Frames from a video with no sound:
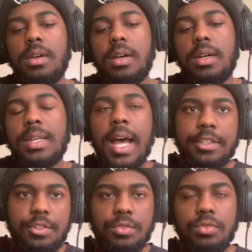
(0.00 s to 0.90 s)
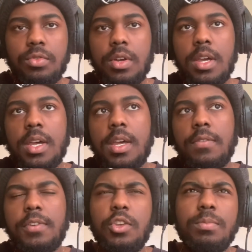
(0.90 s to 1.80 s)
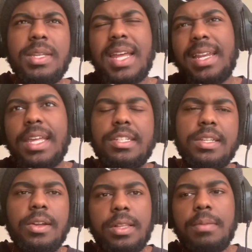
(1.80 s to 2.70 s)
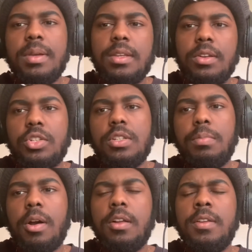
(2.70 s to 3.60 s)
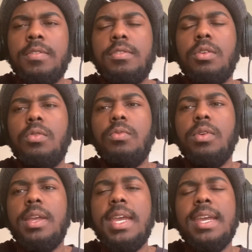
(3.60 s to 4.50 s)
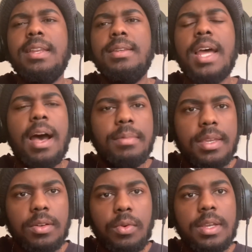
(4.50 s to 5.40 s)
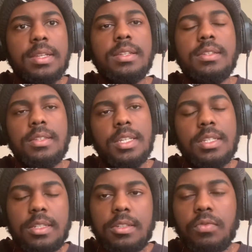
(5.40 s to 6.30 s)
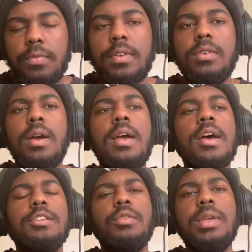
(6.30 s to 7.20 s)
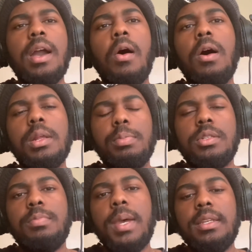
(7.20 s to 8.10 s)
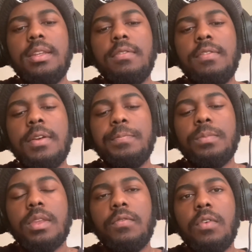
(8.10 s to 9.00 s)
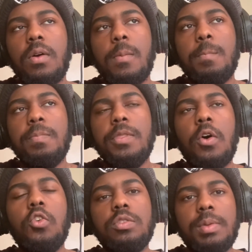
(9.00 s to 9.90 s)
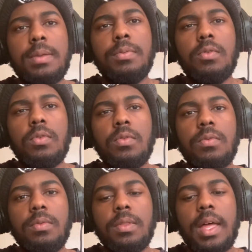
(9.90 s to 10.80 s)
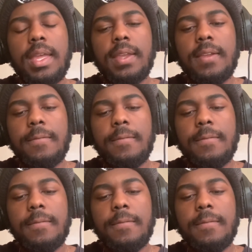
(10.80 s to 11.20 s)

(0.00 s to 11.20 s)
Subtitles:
Natsu, Fuyumi, not necessarily, but, you know, she's a part of it. So, and Dobby, in a way, because since it's revealed. So, we got all the perspective from those people, like,